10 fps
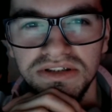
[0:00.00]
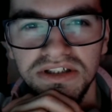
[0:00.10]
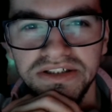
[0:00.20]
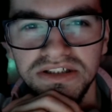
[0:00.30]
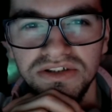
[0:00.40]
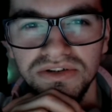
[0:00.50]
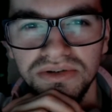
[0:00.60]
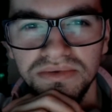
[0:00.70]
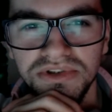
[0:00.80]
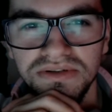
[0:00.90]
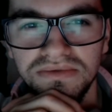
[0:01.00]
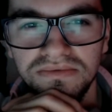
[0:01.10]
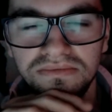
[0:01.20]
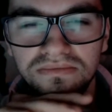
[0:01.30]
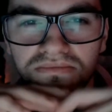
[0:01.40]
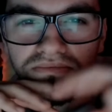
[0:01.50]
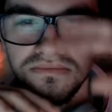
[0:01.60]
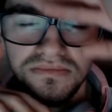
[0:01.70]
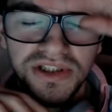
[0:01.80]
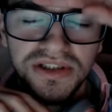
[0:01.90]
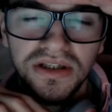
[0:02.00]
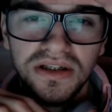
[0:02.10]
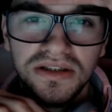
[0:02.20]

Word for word: Links in description. So, guys.